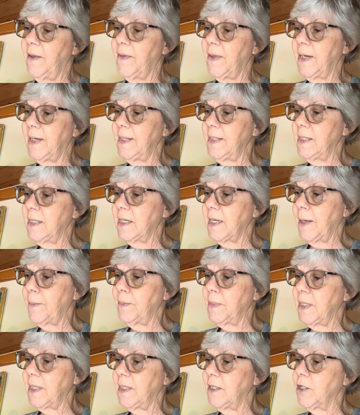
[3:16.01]
Then he
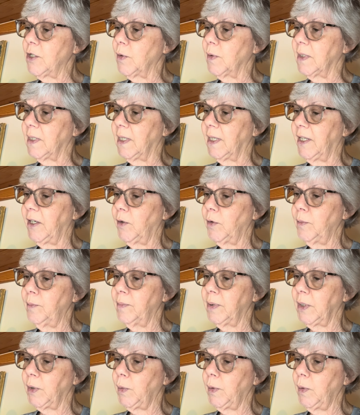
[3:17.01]
stepped into a little
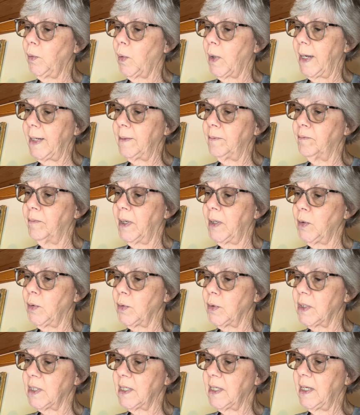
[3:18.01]
blue and white
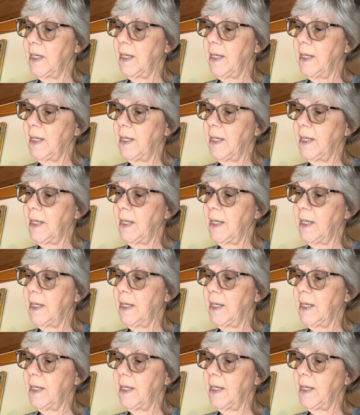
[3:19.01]
boat.